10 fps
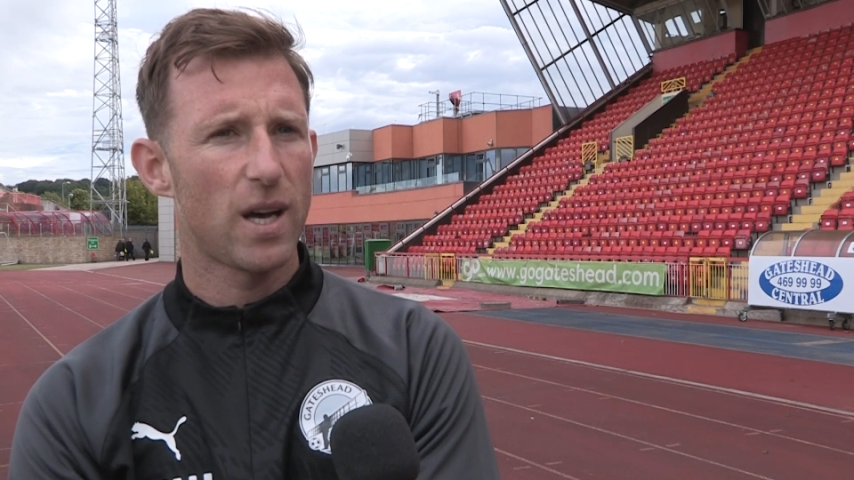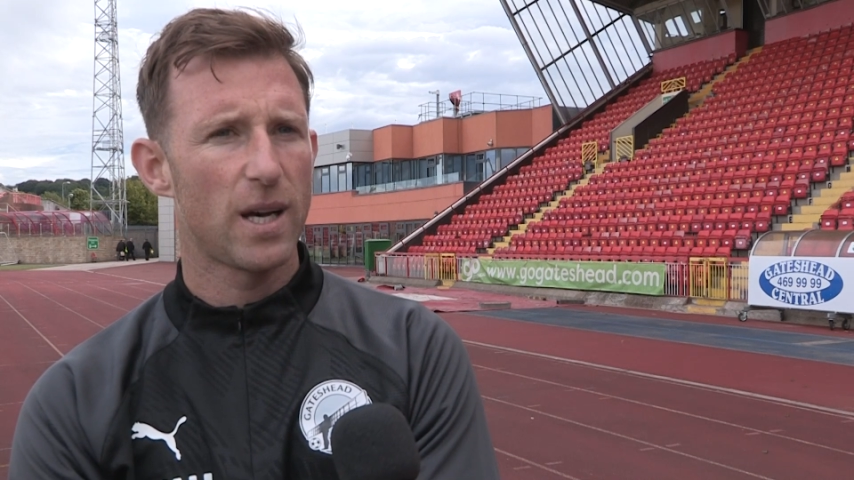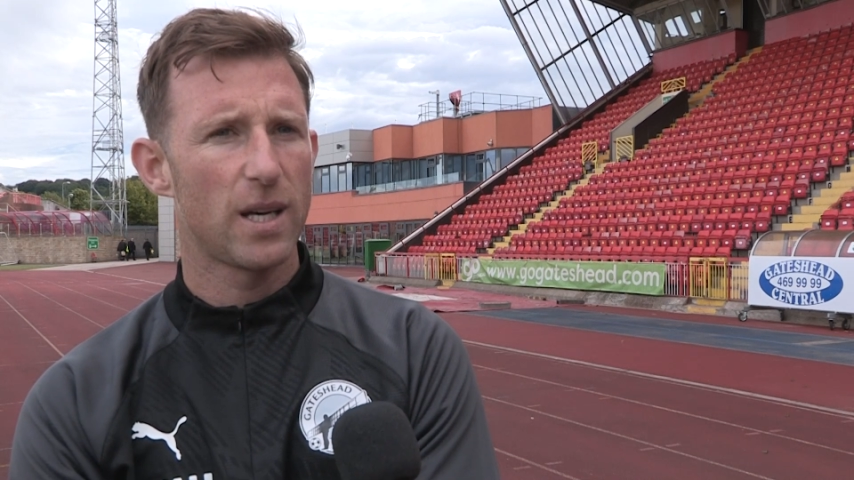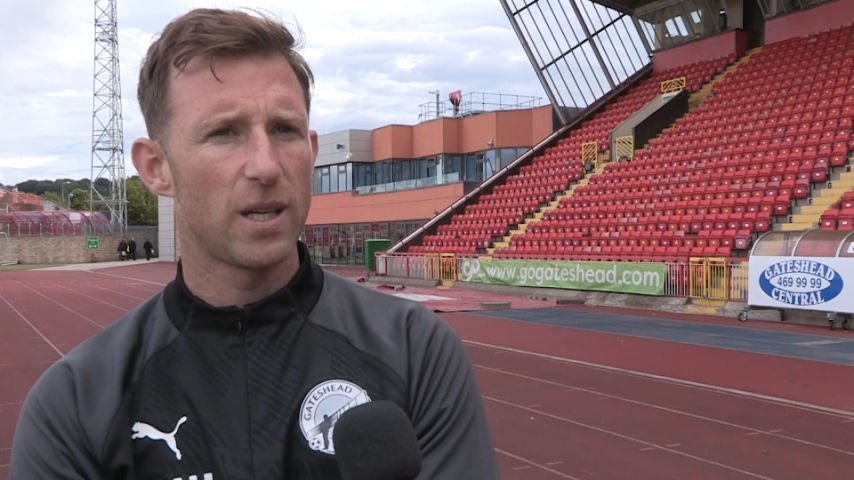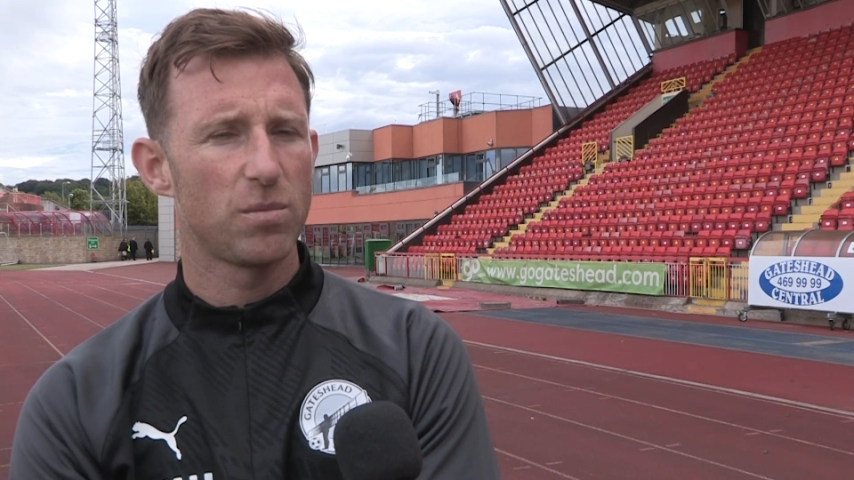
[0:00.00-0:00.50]

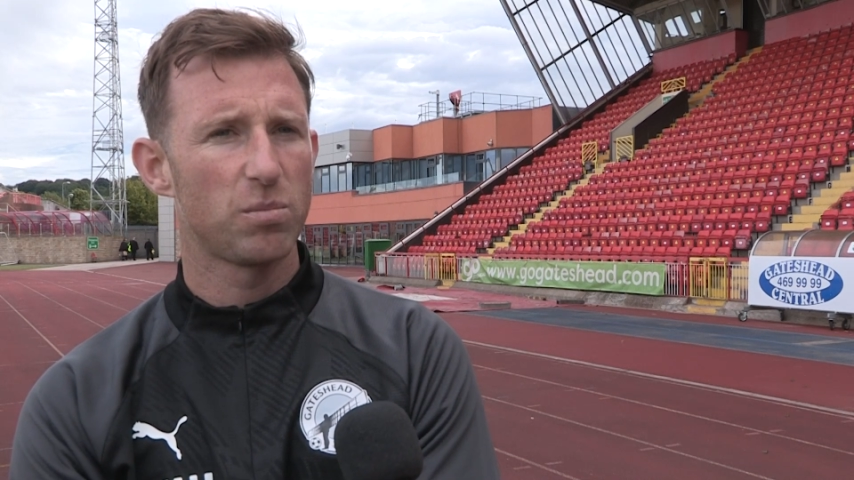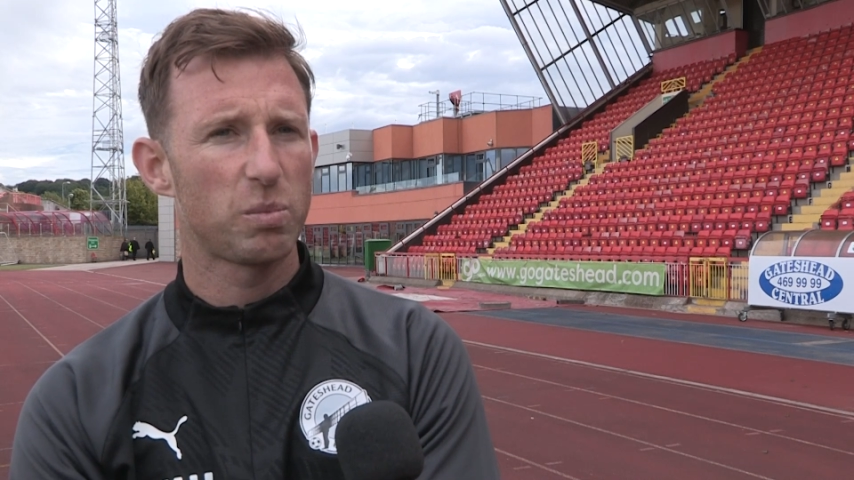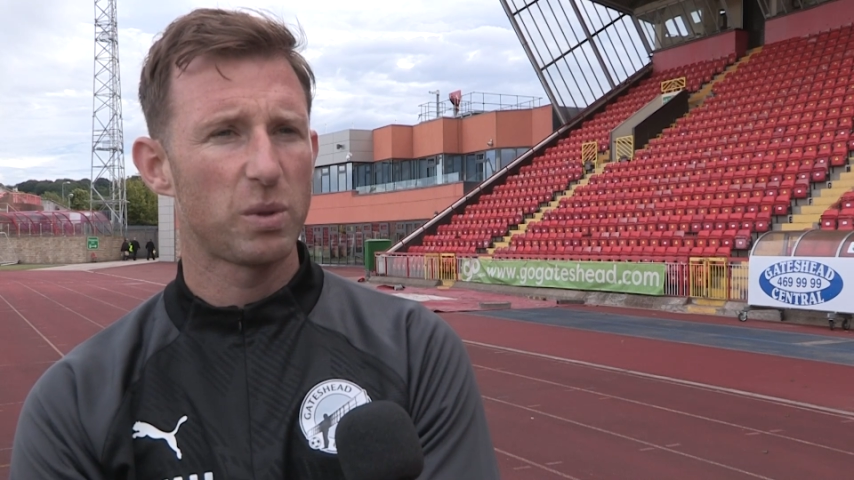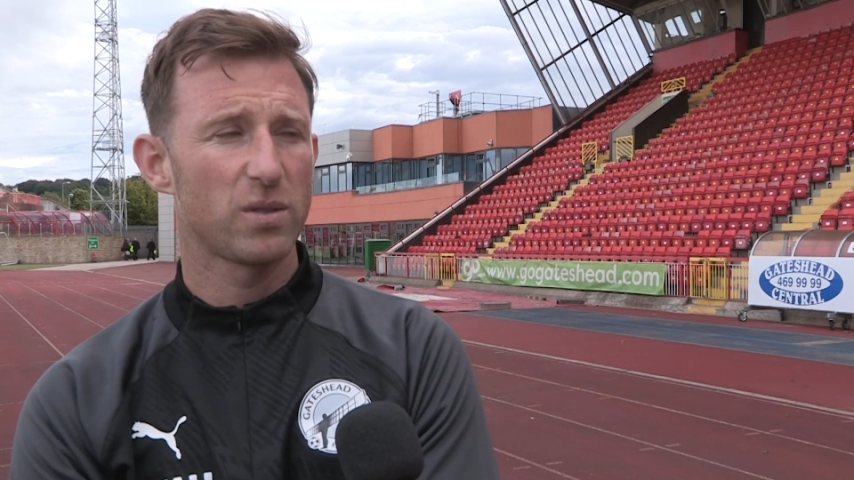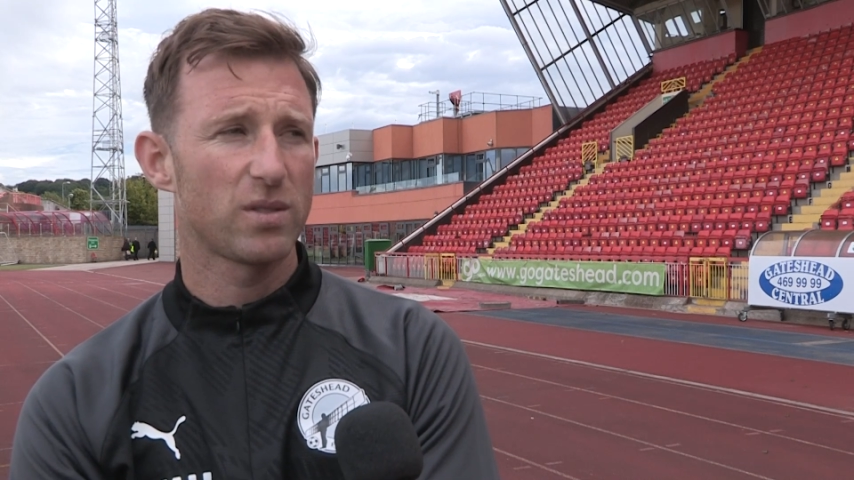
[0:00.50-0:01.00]
um,
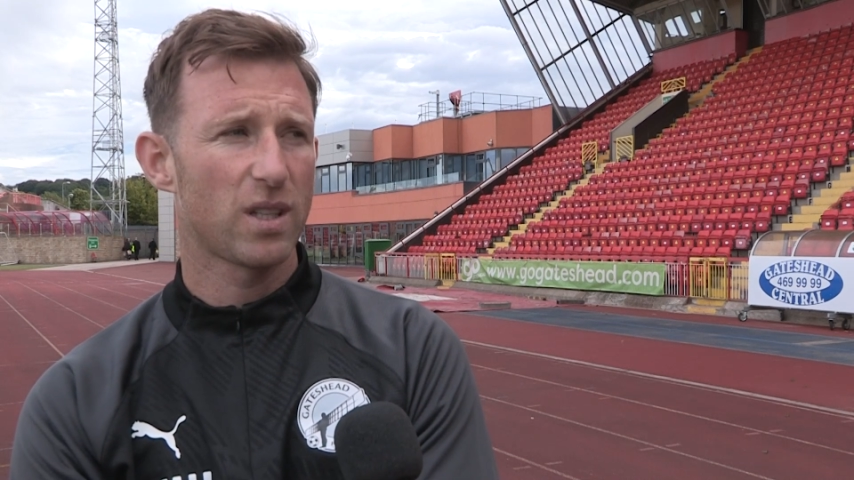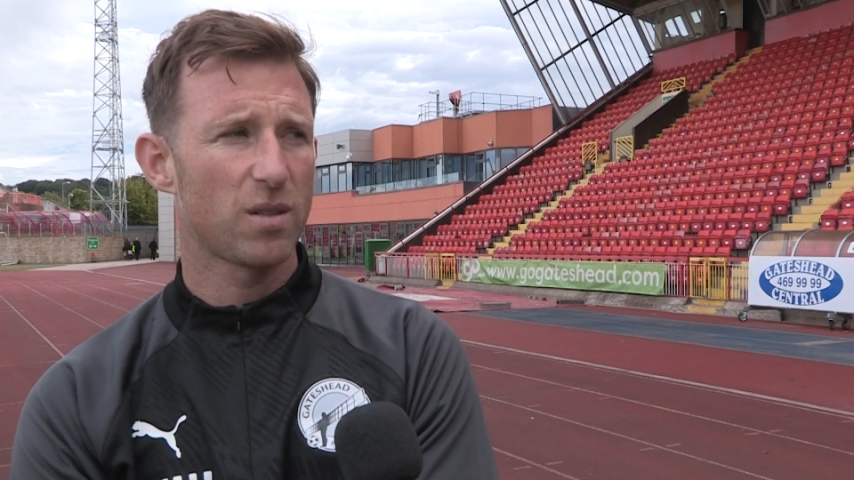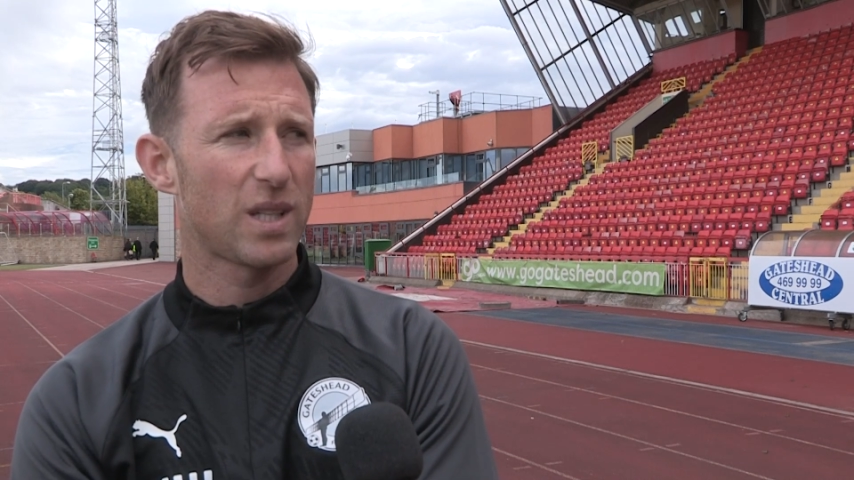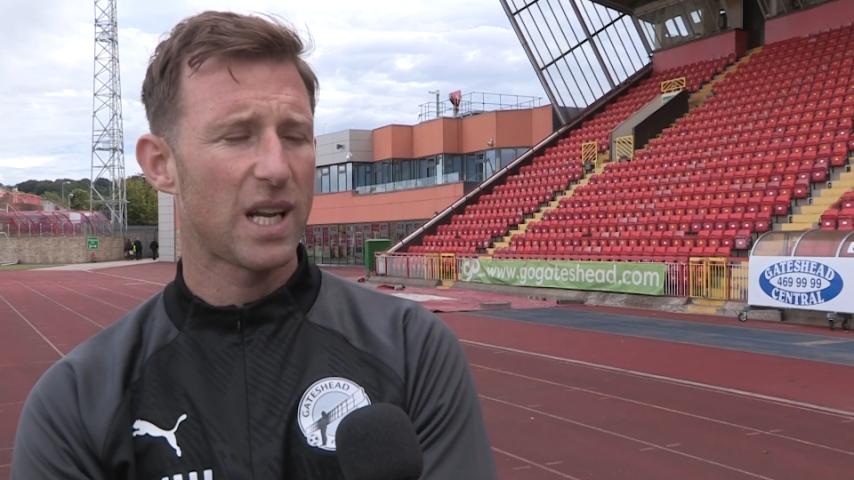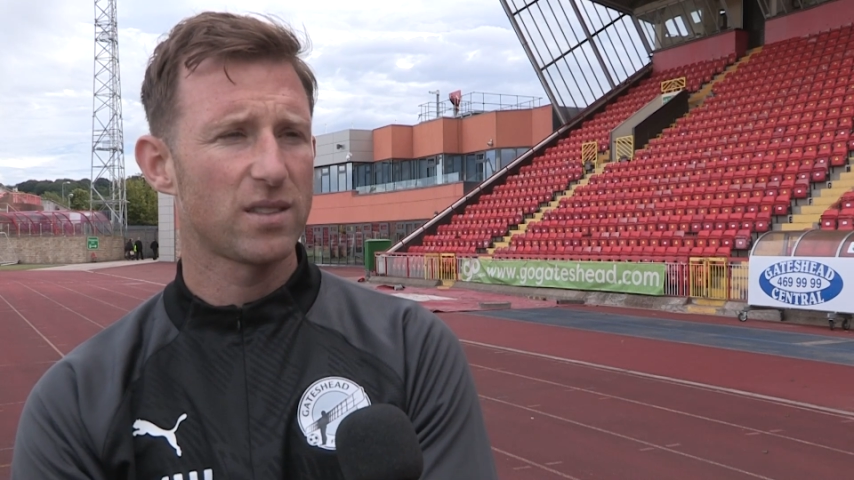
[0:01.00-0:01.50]
but you
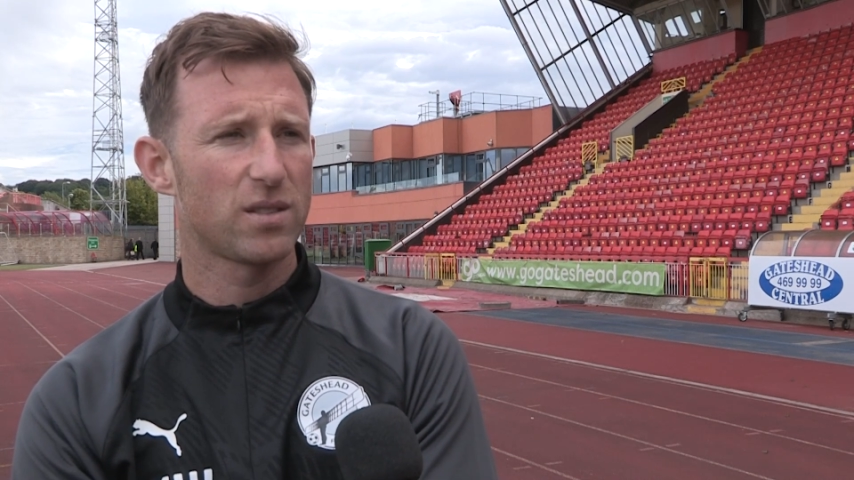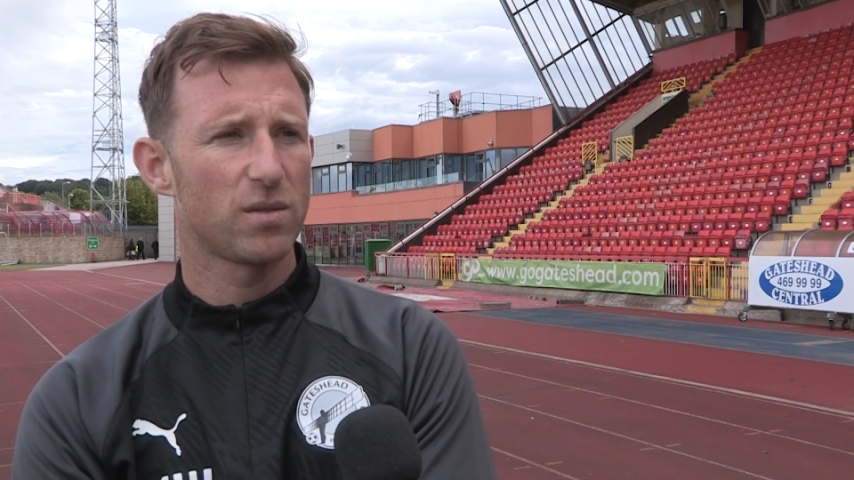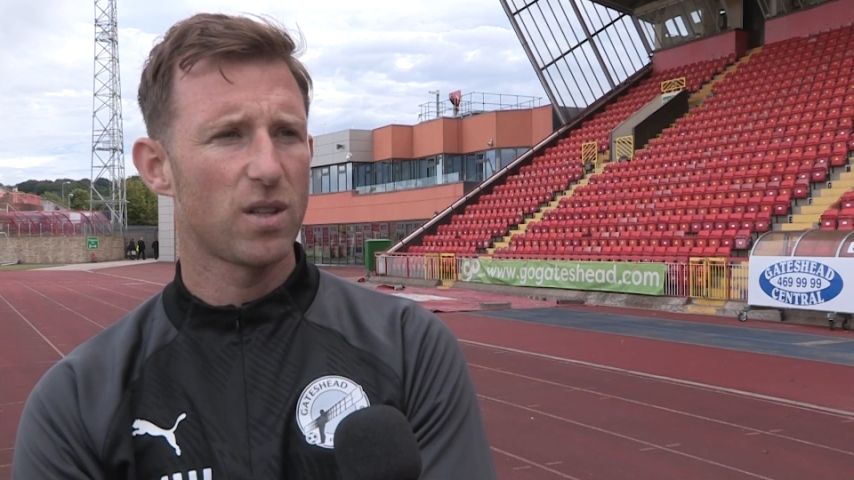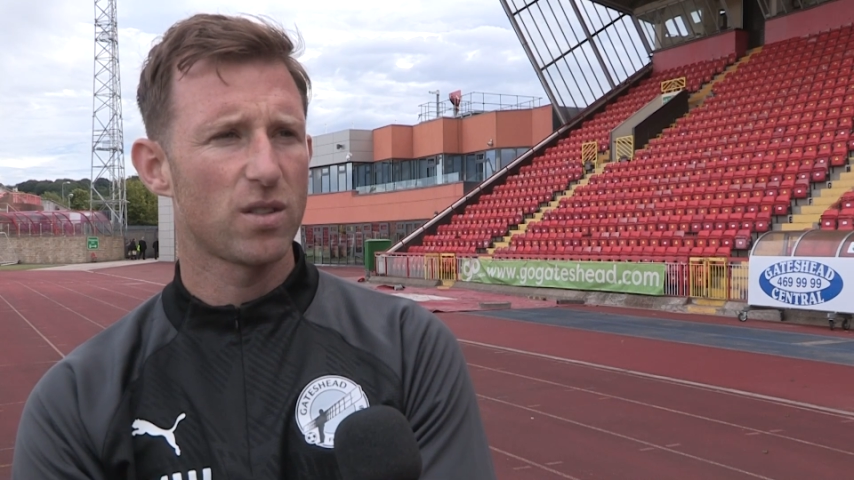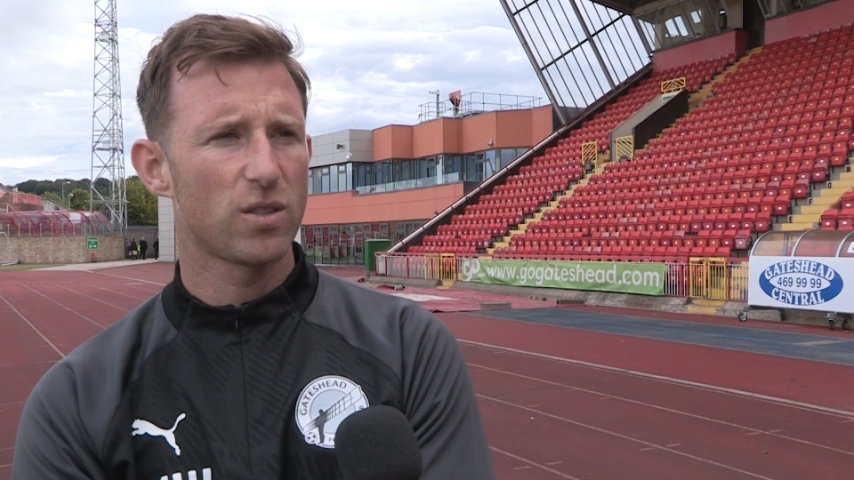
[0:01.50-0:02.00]
know the lads
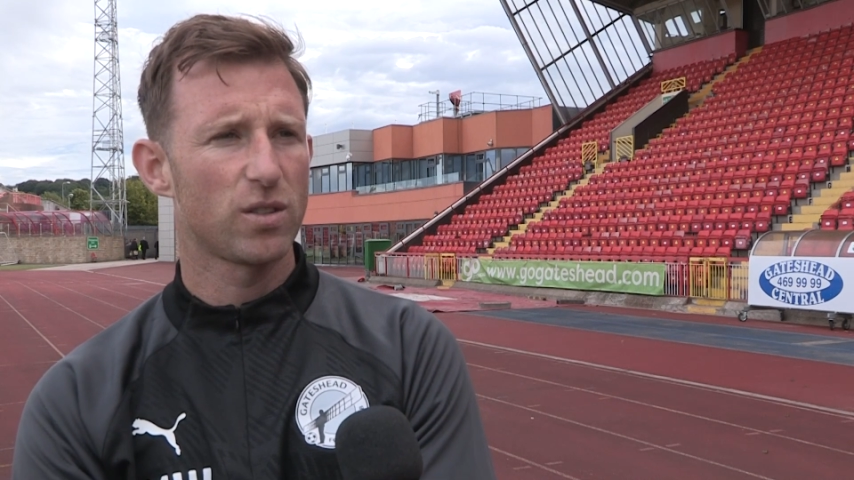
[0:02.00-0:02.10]
have earned